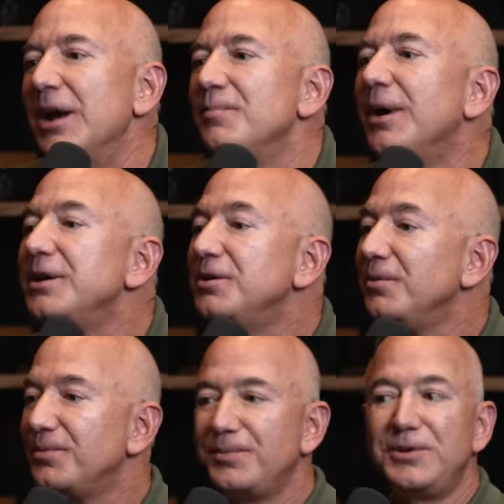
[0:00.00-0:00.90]
But, you
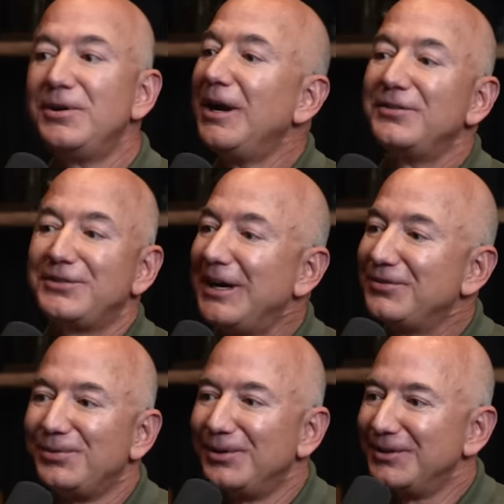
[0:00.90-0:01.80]
know, the United
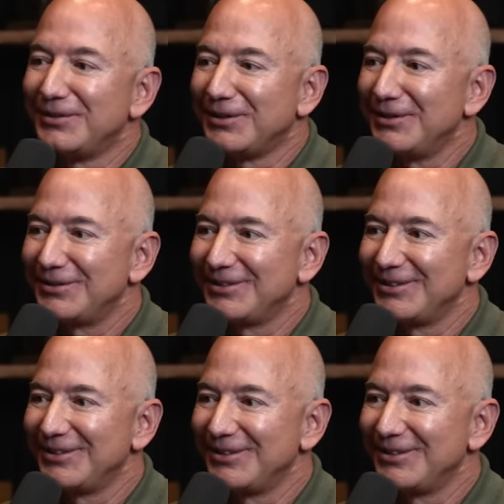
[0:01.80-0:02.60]
States won't exist.